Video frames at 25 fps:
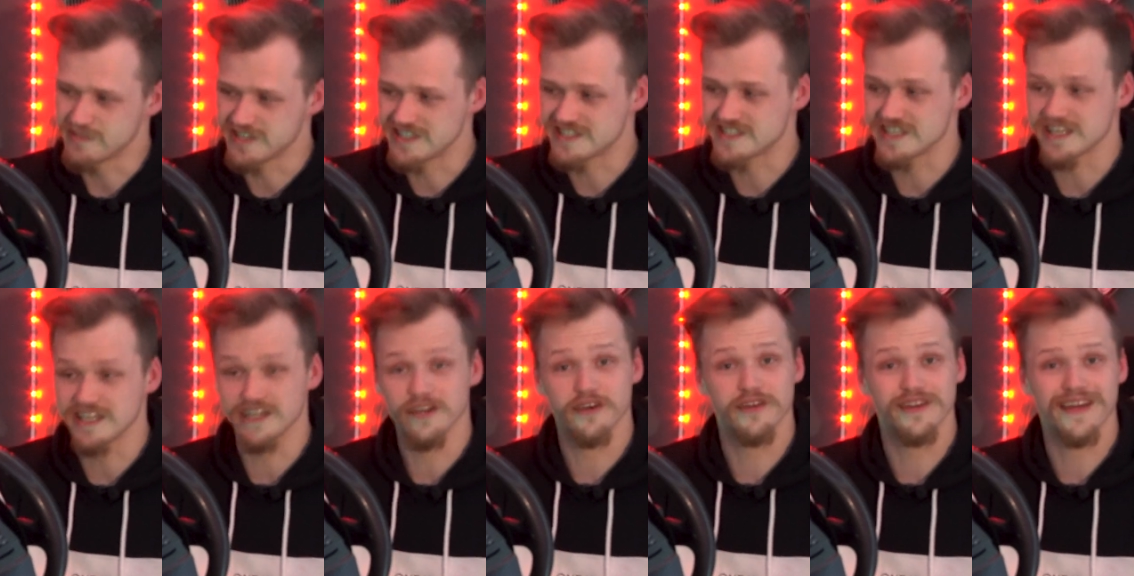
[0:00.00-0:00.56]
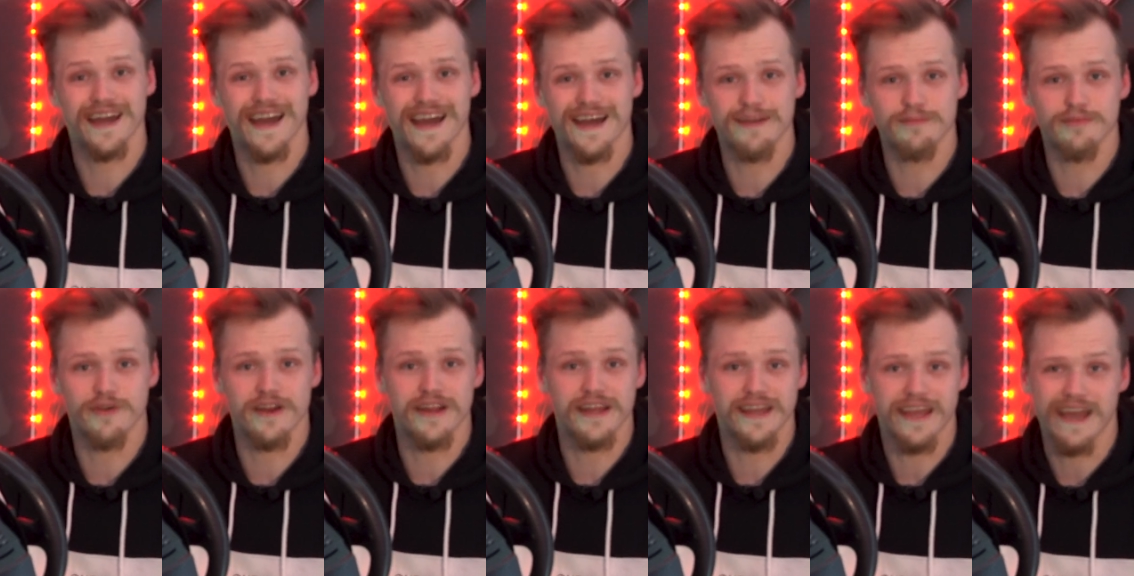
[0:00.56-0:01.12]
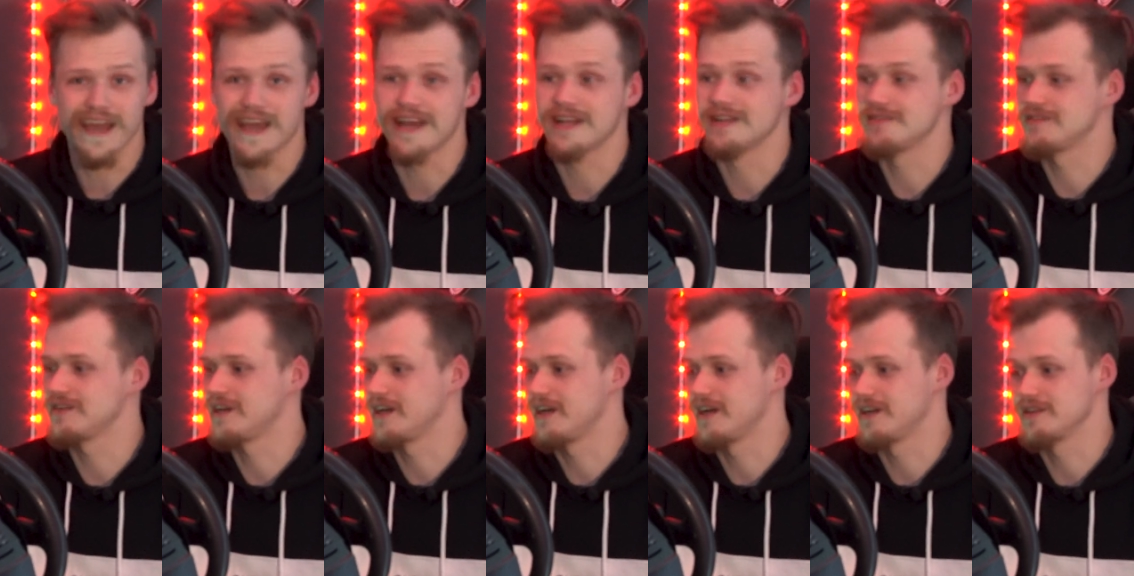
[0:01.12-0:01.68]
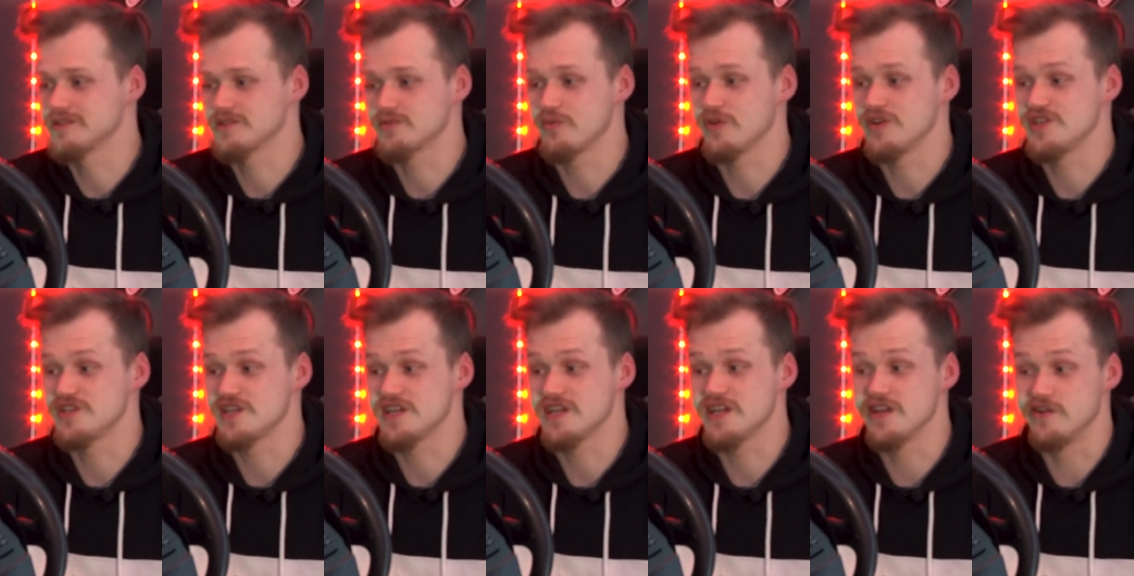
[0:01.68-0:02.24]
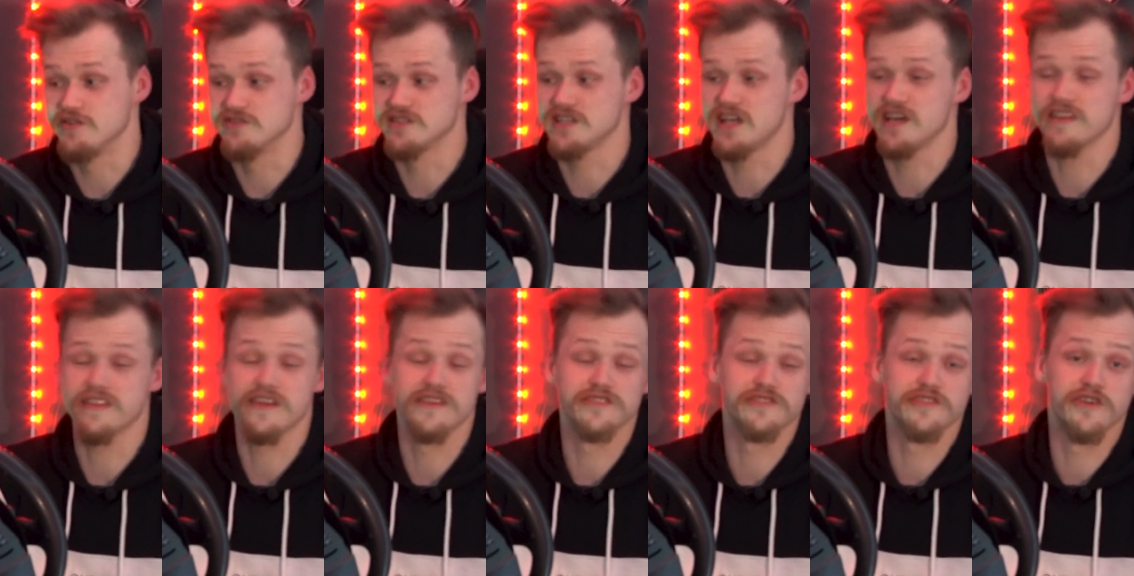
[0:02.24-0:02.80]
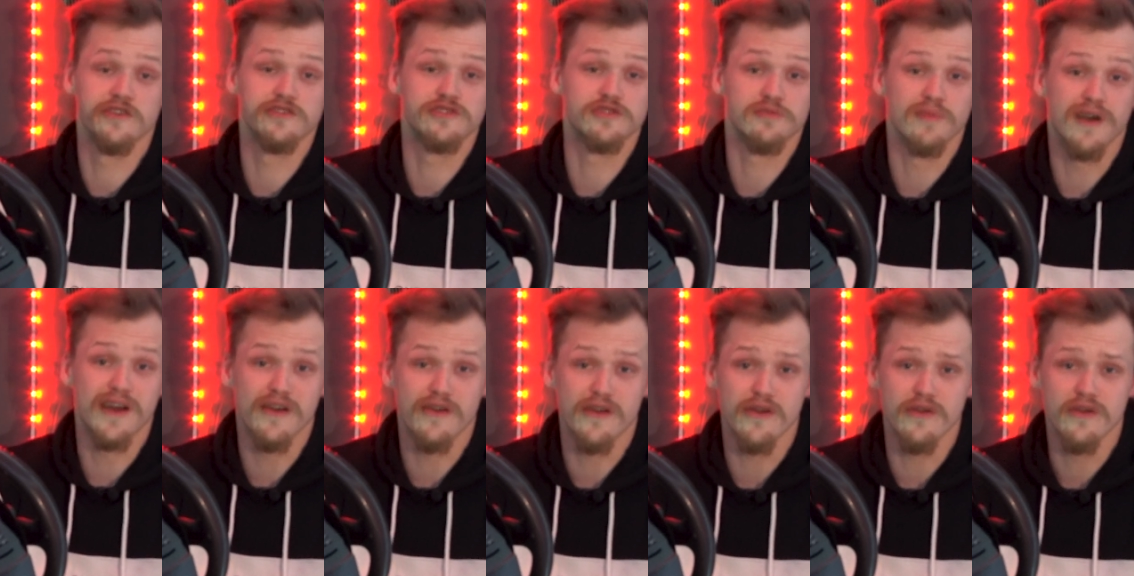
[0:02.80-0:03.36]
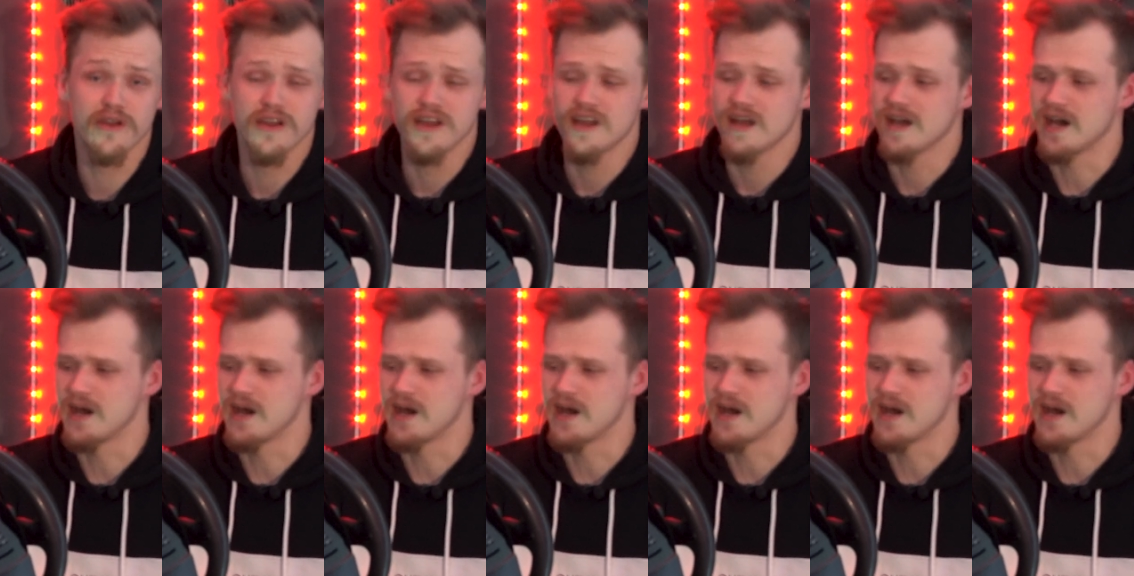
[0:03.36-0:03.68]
be sitting on the handbrake and switching gears like there's no tomorrow.